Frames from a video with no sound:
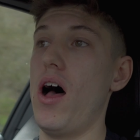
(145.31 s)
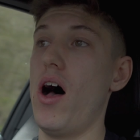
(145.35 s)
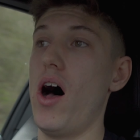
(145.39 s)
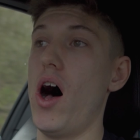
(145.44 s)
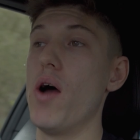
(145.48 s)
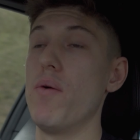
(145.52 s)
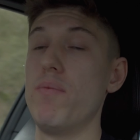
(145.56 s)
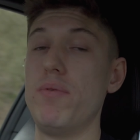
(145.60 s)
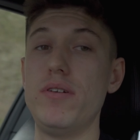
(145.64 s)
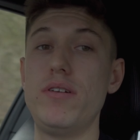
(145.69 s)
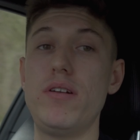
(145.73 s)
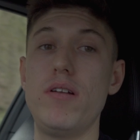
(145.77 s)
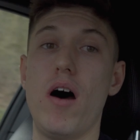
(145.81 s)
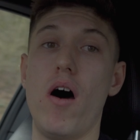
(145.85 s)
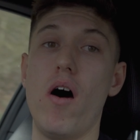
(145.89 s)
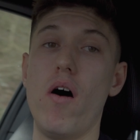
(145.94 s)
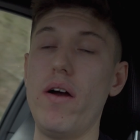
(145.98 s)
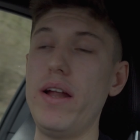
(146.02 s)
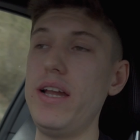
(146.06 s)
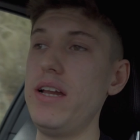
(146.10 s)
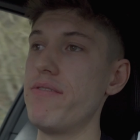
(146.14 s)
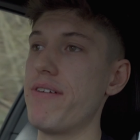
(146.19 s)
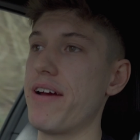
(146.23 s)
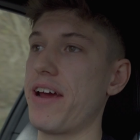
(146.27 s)
I would
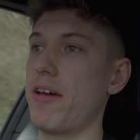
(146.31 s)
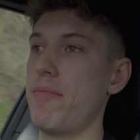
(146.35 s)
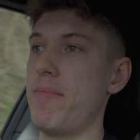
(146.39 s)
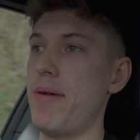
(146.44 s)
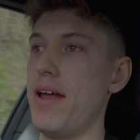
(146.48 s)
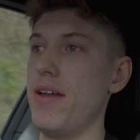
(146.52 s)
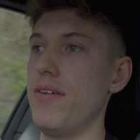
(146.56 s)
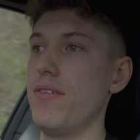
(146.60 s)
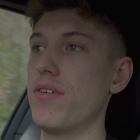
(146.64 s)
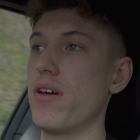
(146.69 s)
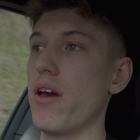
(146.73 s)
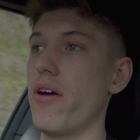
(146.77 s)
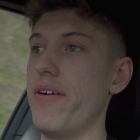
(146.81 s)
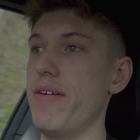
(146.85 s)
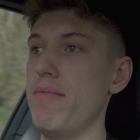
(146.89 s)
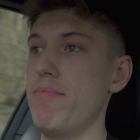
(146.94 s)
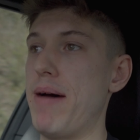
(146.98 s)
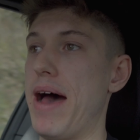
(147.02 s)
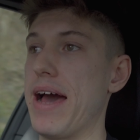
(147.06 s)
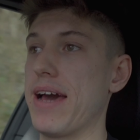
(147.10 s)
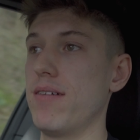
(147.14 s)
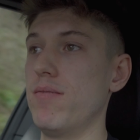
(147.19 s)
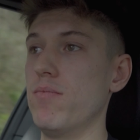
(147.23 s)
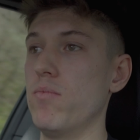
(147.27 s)
highly recommend going
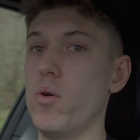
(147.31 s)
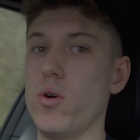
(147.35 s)
back and